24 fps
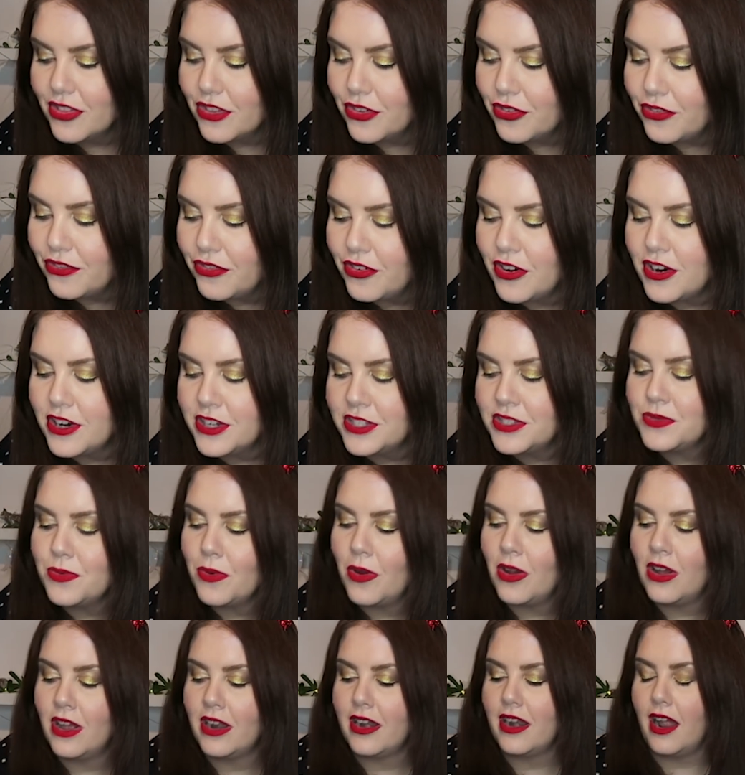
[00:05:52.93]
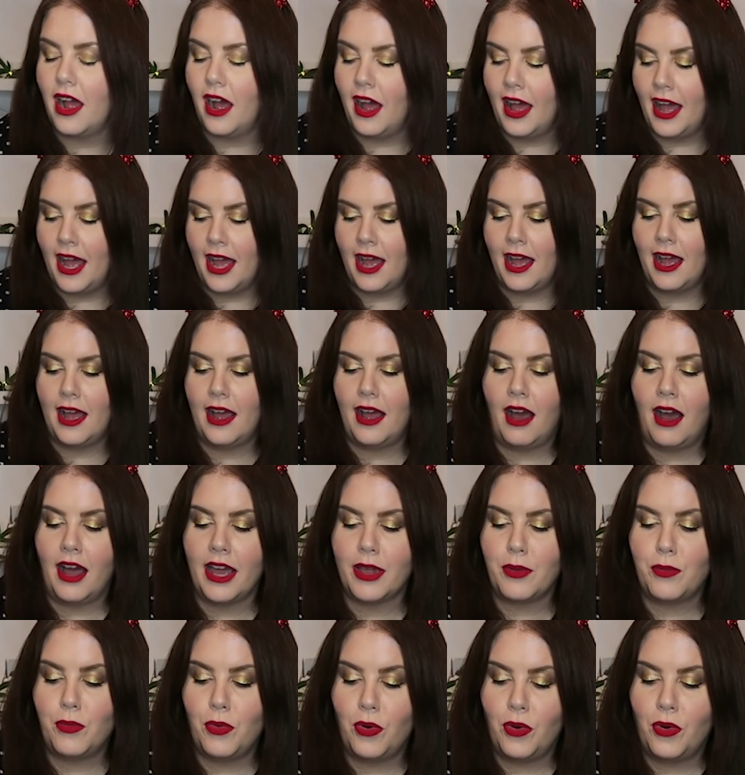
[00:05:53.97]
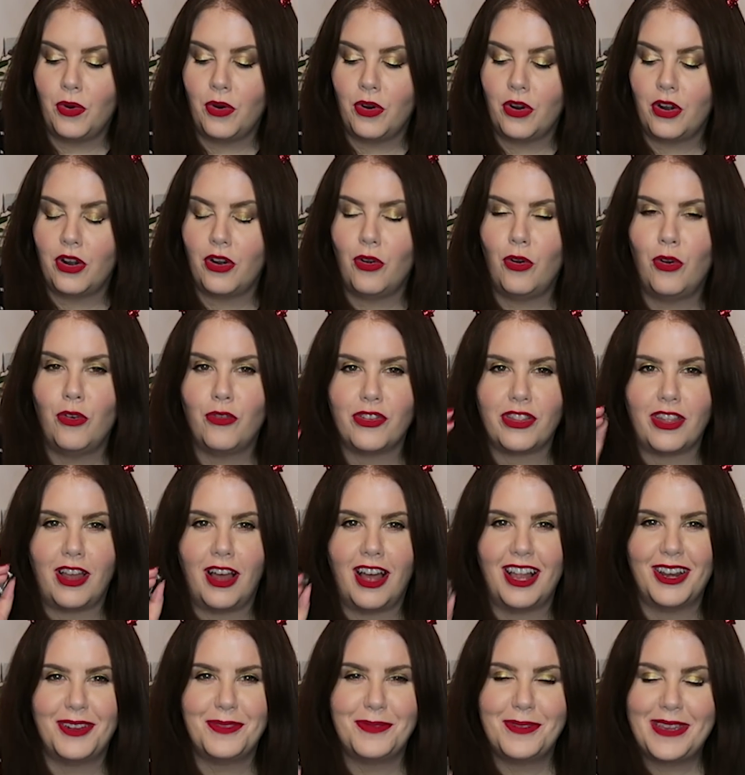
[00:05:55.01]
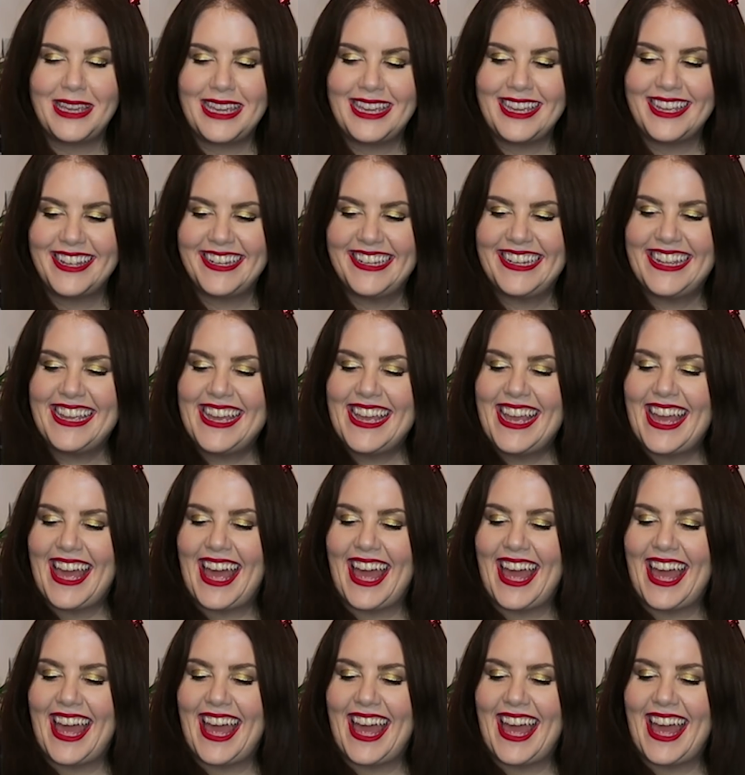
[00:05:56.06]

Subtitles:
The first one I wore over the Halloween,